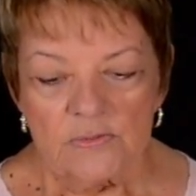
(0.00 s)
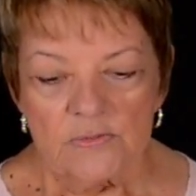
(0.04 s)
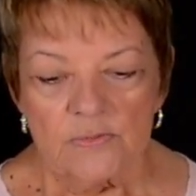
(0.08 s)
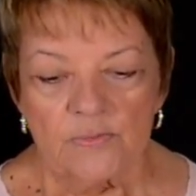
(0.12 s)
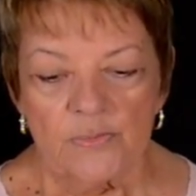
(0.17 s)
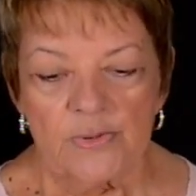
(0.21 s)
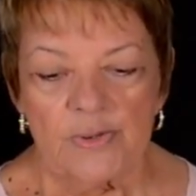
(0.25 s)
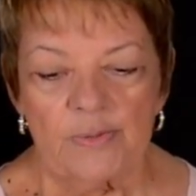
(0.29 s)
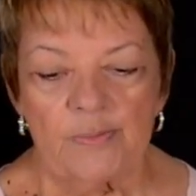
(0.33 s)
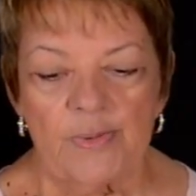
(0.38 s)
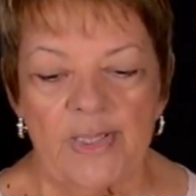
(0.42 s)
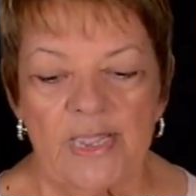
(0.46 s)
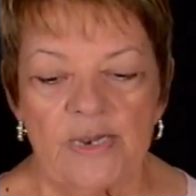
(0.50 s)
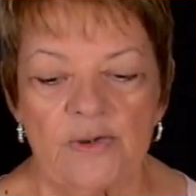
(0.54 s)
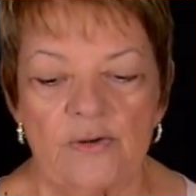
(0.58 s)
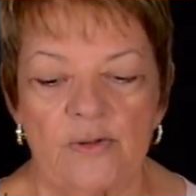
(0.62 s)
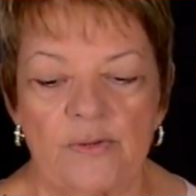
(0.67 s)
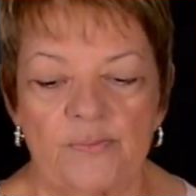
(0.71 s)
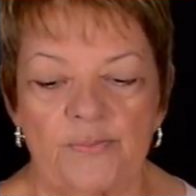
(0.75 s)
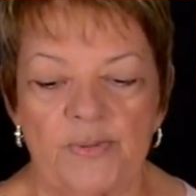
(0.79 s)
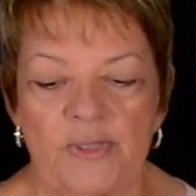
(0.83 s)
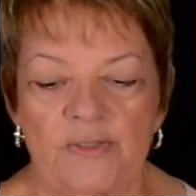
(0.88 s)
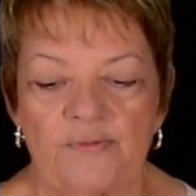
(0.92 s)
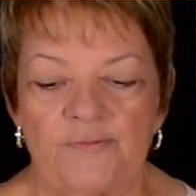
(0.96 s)
We may
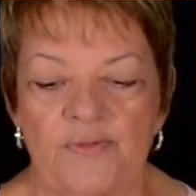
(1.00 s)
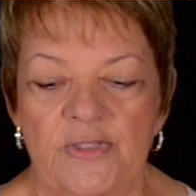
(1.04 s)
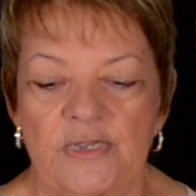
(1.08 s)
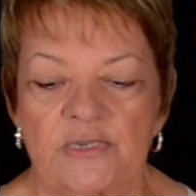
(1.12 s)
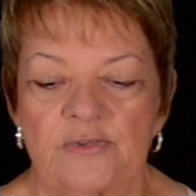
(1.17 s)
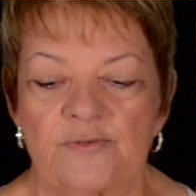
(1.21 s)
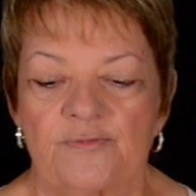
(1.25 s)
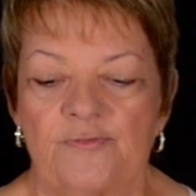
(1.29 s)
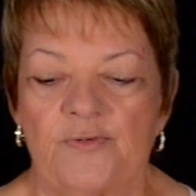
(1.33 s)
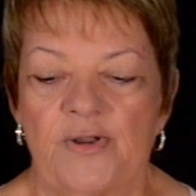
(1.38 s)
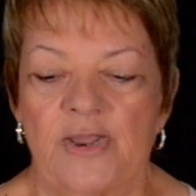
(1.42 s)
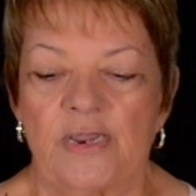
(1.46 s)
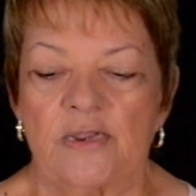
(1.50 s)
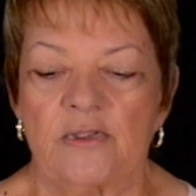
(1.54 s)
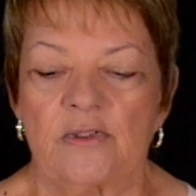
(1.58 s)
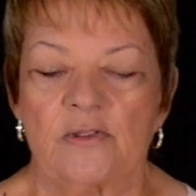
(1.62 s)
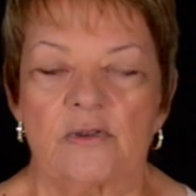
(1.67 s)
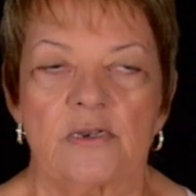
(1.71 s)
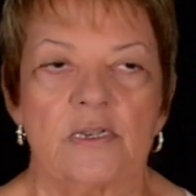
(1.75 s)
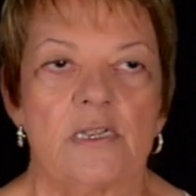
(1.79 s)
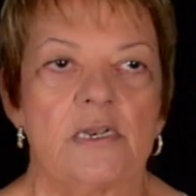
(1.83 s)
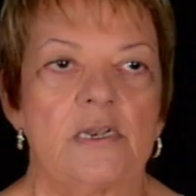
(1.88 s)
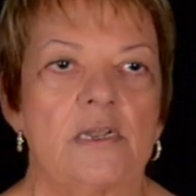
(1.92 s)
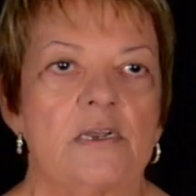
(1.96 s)
not be Viktor
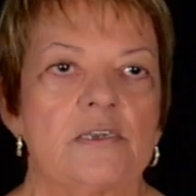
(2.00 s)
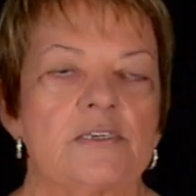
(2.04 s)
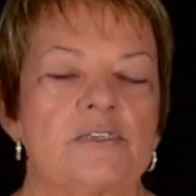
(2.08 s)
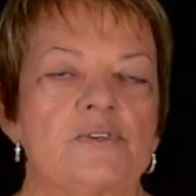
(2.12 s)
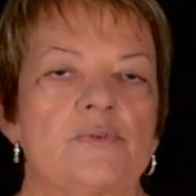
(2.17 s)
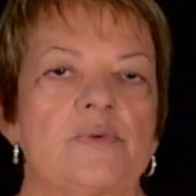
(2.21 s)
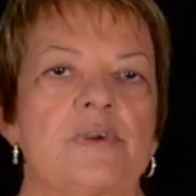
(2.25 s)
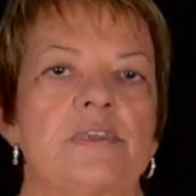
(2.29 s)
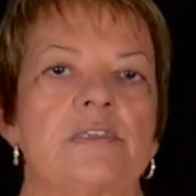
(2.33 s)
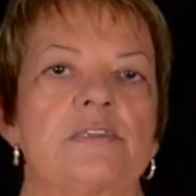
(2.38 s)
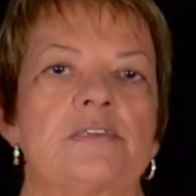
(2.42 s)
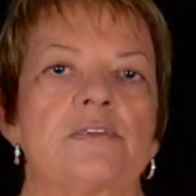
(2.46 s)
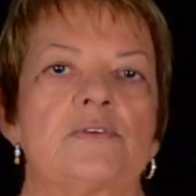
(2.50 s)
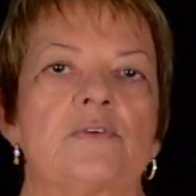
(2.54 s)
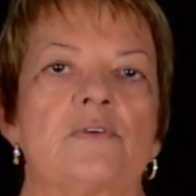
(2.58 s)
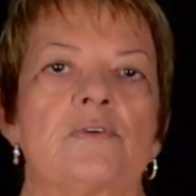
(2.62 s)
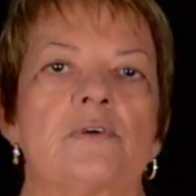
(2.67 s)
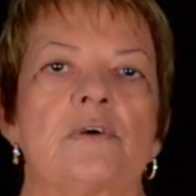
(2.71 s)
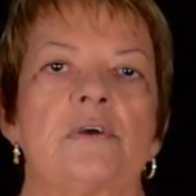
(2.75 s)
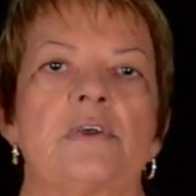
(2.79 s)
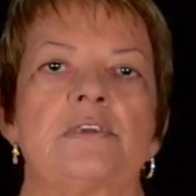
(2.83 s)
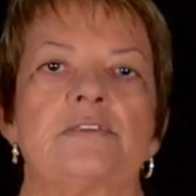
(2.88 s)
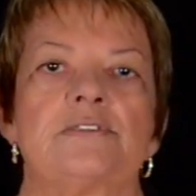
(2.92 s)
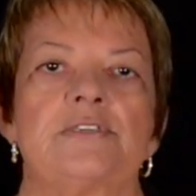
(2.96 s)
Frankl in Auschwitz
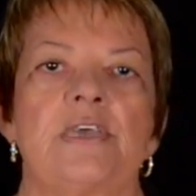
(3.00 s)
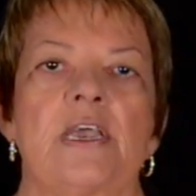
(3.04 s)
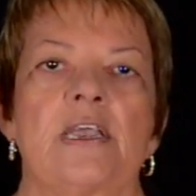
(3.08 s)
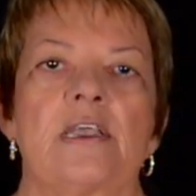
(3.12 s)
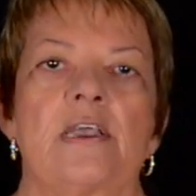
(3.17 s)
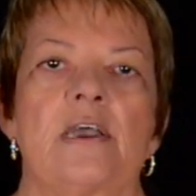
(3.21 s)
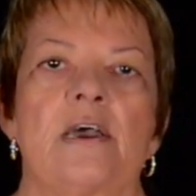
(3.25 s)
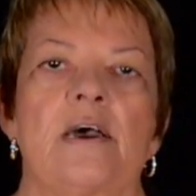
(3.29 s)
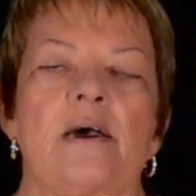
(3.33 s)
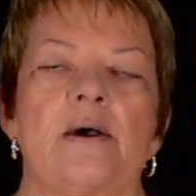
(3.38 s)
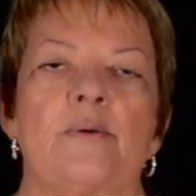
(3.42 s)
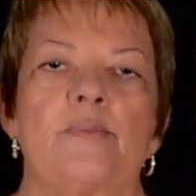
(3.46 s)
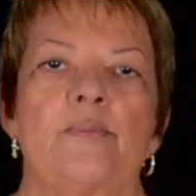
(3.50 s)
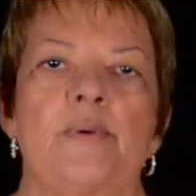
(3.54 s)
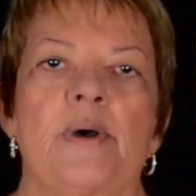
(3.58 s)
or Dachau,